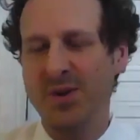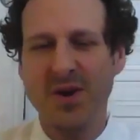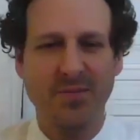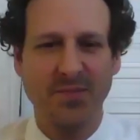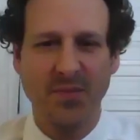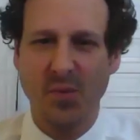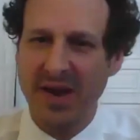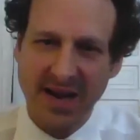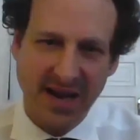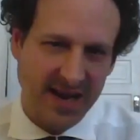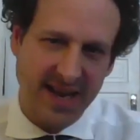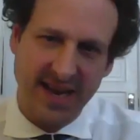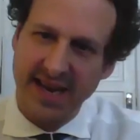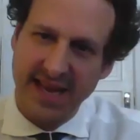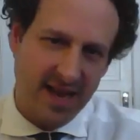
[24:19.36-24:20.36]
We
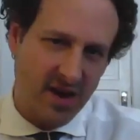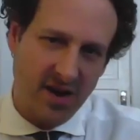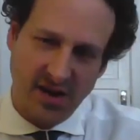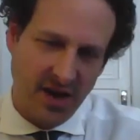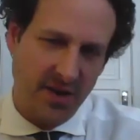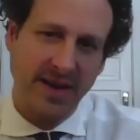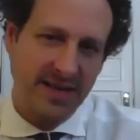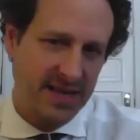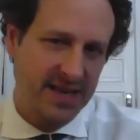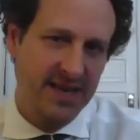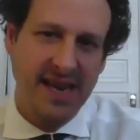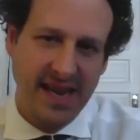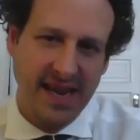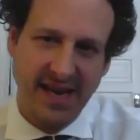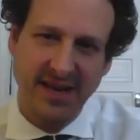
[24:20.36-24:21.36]
clearly are going to
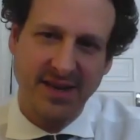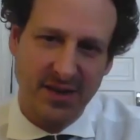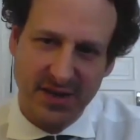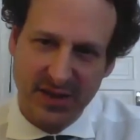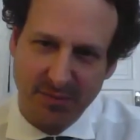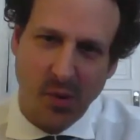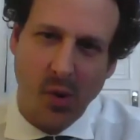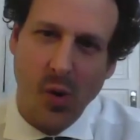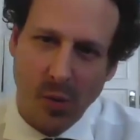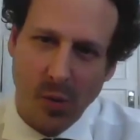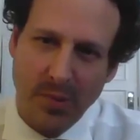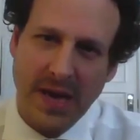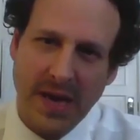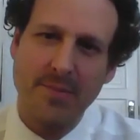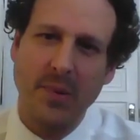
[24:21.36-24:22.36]
need to support
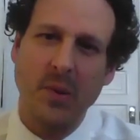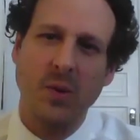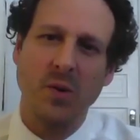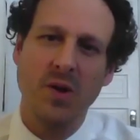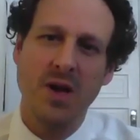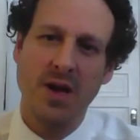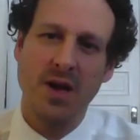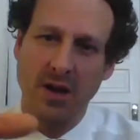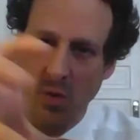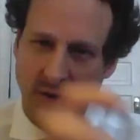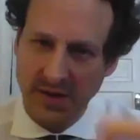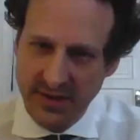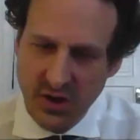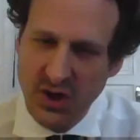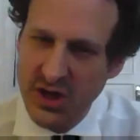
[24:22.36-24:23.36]
people who are
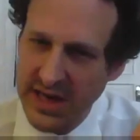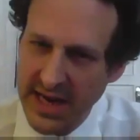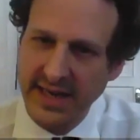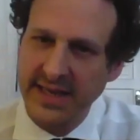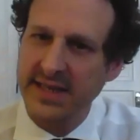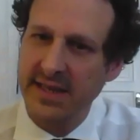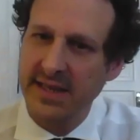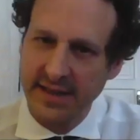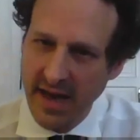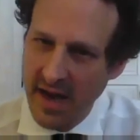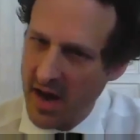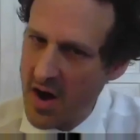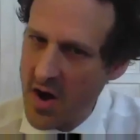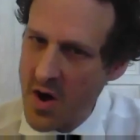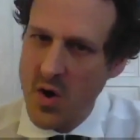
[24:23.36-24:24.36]
socially distanced at
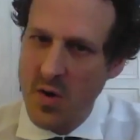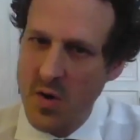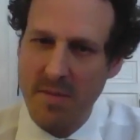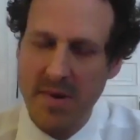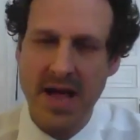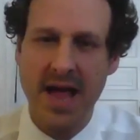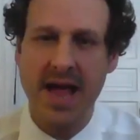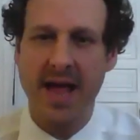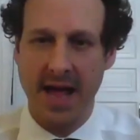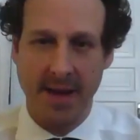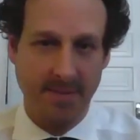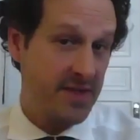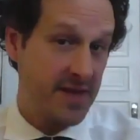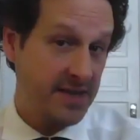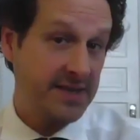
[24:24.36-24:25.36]
home. I
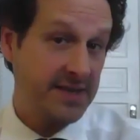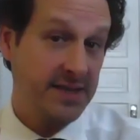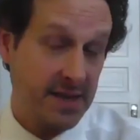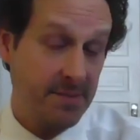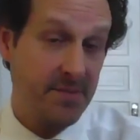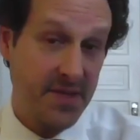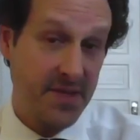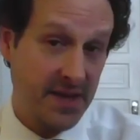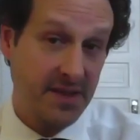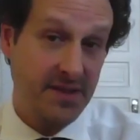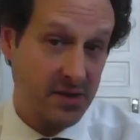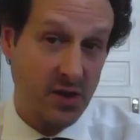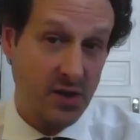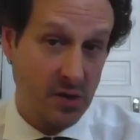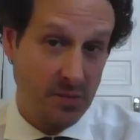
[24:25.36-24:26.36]
mean, this is something that
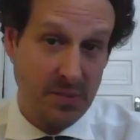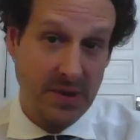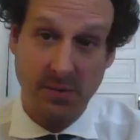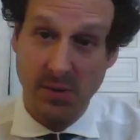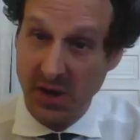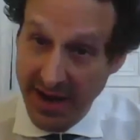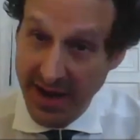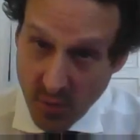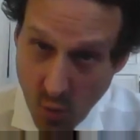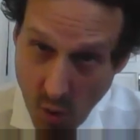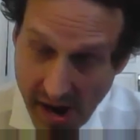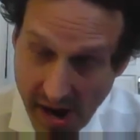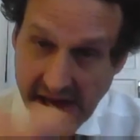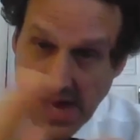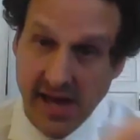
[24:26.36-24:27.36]
we could have
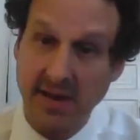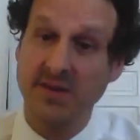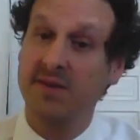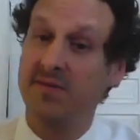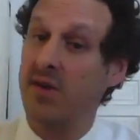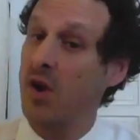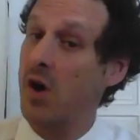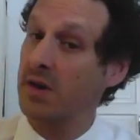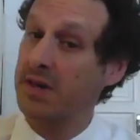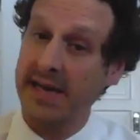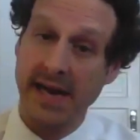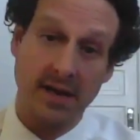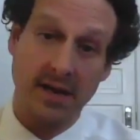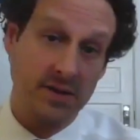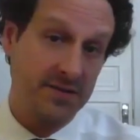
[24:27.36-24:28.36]
waves of
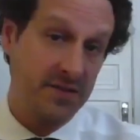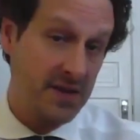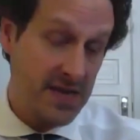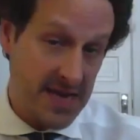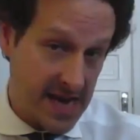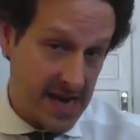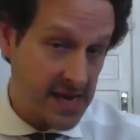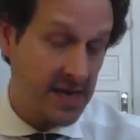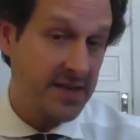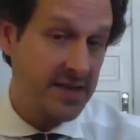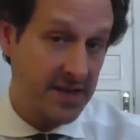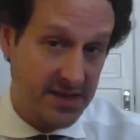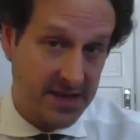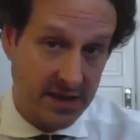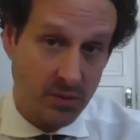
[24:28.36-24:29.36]
lockdowns for years
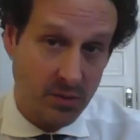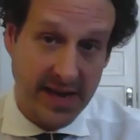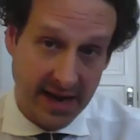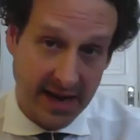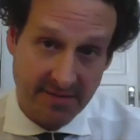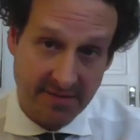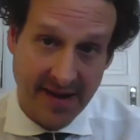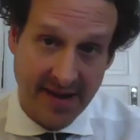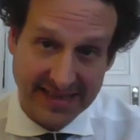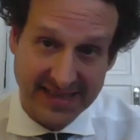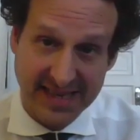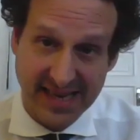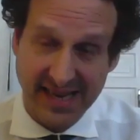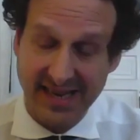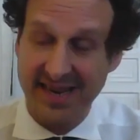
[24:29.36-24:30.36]
until we get a
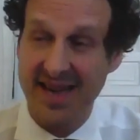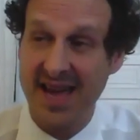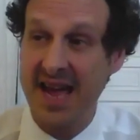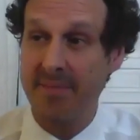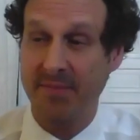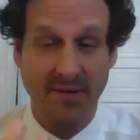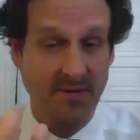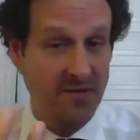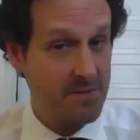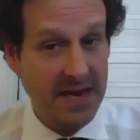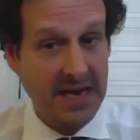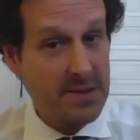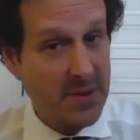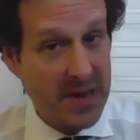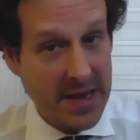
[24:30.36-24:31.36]
vaccine. And for
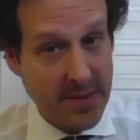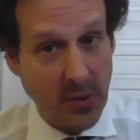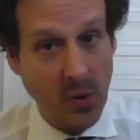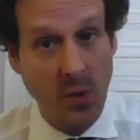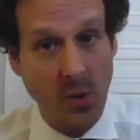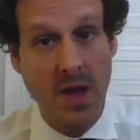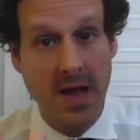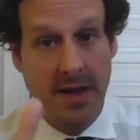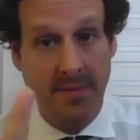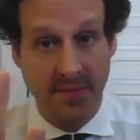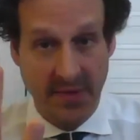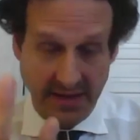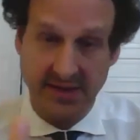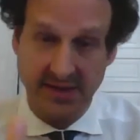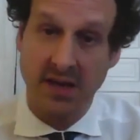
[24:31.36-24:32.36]
many people,
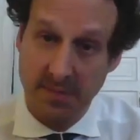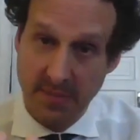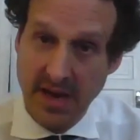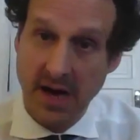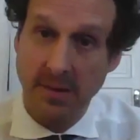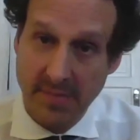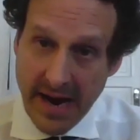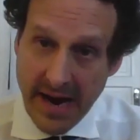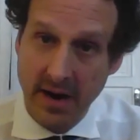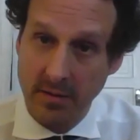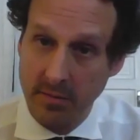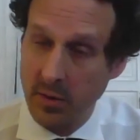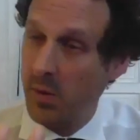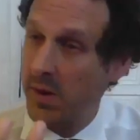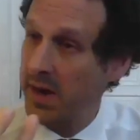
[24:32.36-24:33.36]
that's going to be
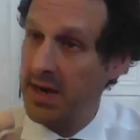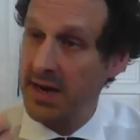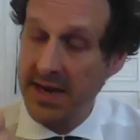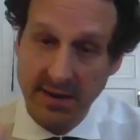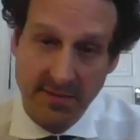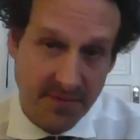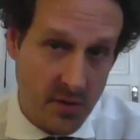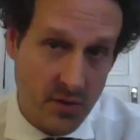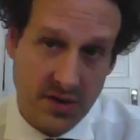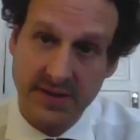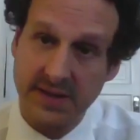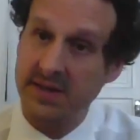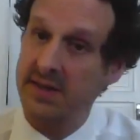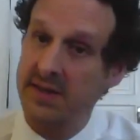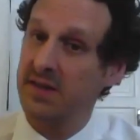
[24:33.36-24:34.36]
unbearable. We're going to need food
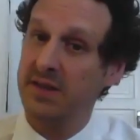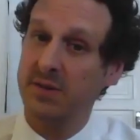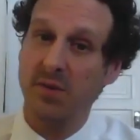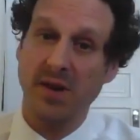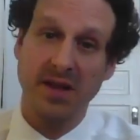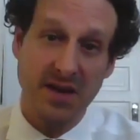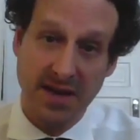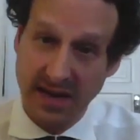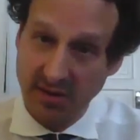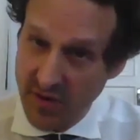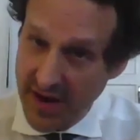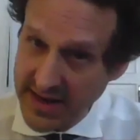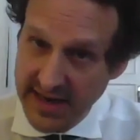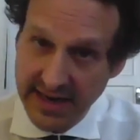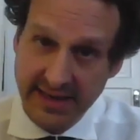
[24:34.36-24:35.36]
assistance. We're going to need
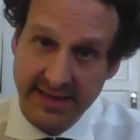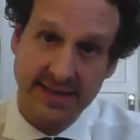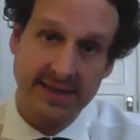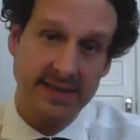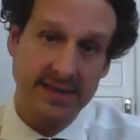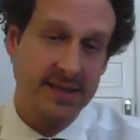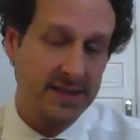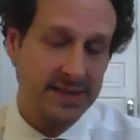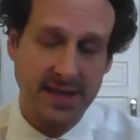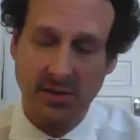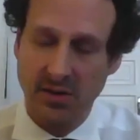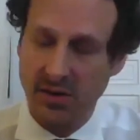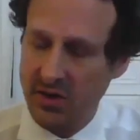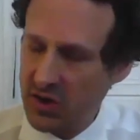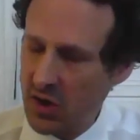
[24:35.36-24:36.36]
rental assistance. There
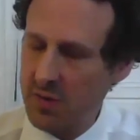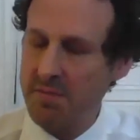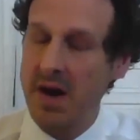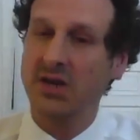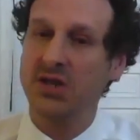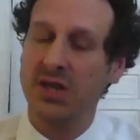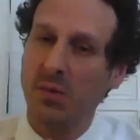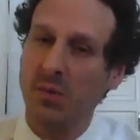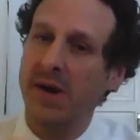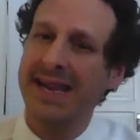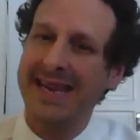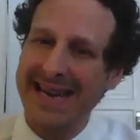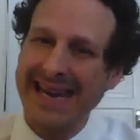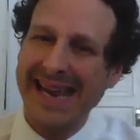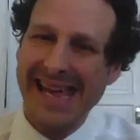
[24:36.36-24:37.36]
is so much that we're going to
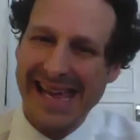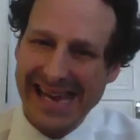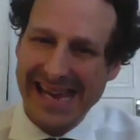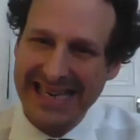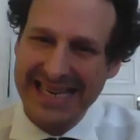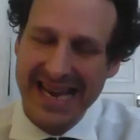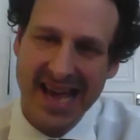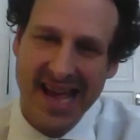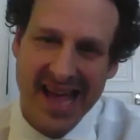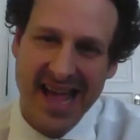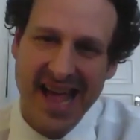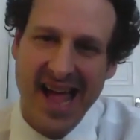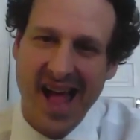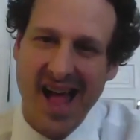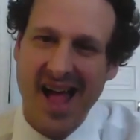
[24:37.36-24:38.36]
need
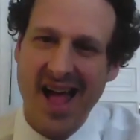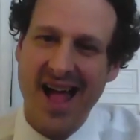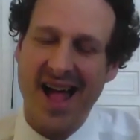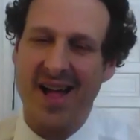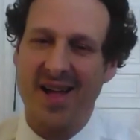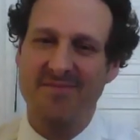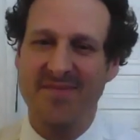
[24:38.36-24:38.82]
I